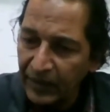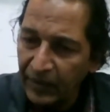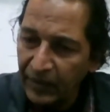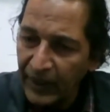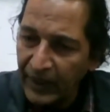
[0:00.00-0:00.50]

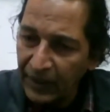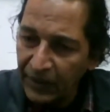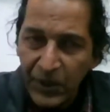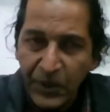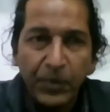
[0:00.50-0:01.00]
we can
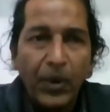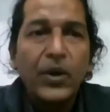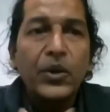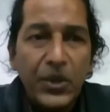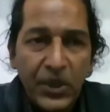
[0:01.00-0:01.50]

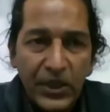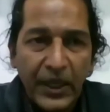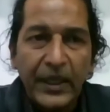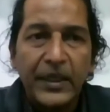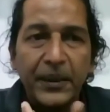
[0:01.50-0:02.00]
respond to
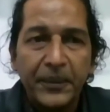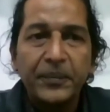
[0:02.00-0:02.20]
society,